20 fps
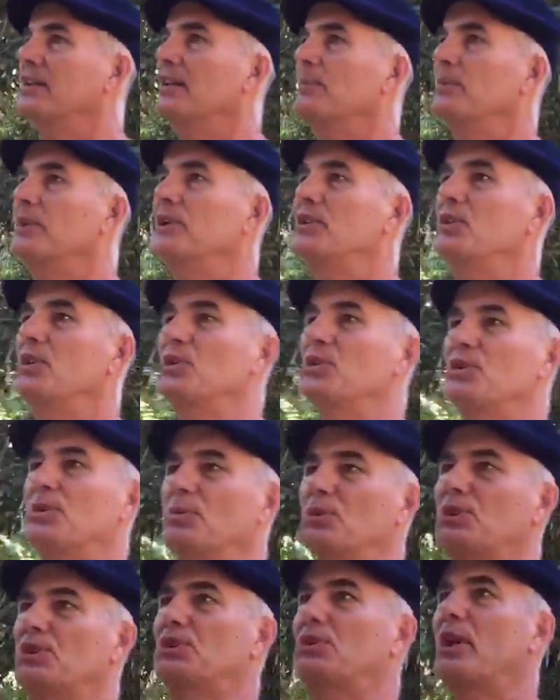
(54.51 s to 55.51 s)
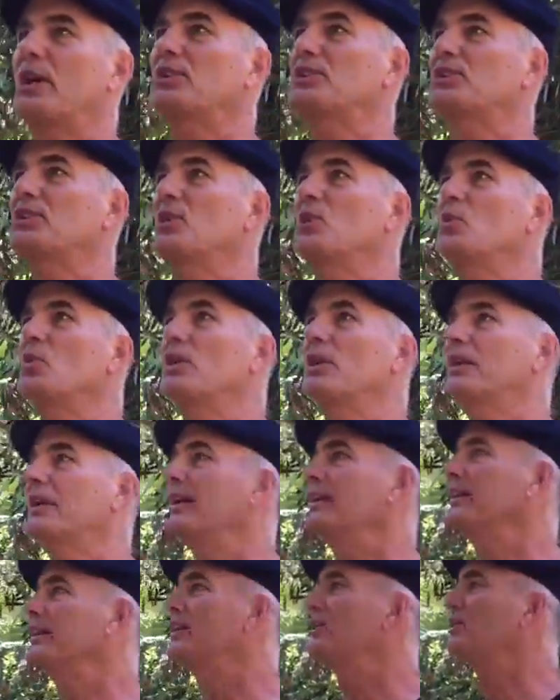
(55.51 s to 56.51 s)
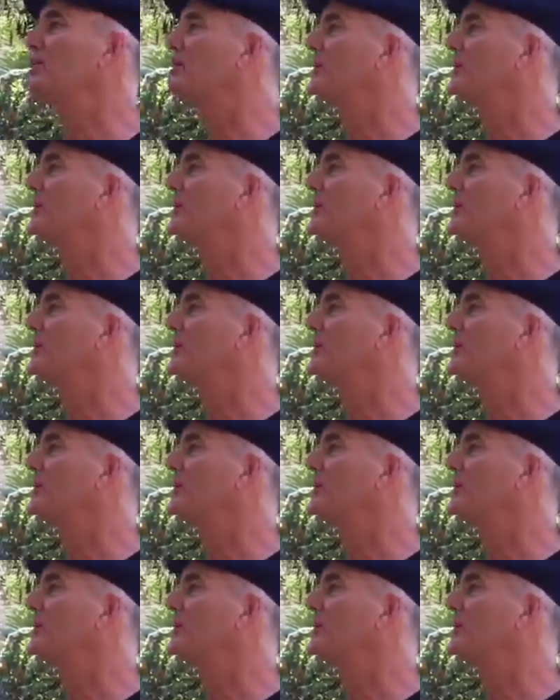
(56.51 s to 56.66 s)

I'm going to do some structural work on these